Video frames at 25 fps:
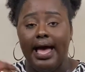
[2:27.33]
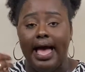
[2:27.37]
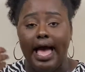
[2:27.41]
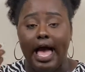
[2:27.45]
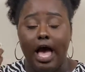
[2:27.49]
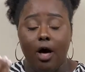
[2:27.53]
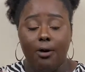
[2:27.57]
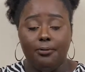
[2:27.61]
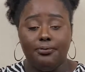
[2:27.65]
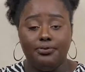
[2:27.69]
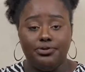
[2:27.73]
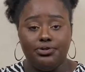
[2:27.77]

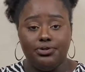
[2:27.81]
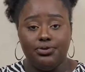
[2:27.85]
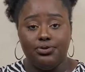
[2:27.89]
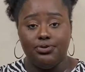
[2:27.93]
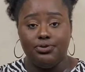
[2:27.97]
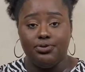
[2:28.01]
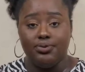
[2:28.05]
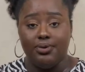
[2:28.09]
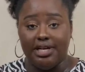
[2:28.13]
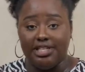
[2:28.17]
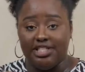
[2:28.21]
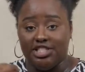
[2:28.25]
helps
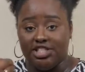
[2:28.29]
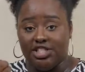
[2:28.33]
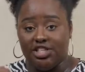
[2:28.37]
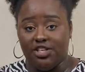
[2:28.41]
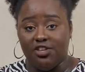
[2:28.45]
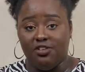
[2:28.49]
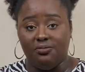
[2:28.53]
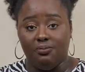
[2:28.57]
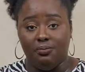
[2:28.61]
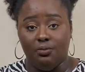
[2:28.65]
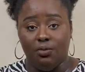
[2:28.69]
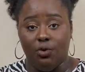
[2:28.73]
you to
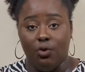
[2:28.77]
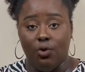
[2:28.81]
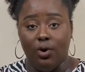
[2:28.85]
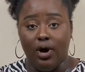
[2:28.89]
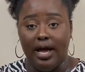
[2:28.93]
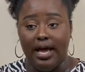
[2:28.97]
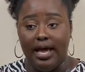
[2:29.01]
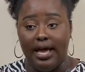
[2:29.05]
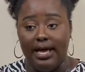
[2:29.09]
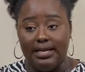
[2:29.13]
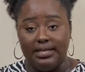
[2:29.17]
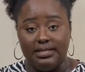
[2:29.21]
achieve
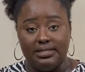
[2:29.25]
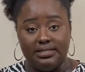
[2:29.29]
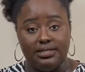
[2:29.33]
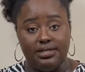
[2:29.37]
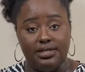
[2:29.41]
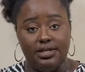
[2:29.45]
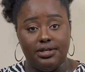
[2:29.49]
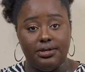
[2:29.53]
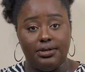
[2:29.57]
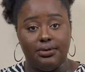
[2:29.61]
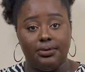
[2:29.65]
more and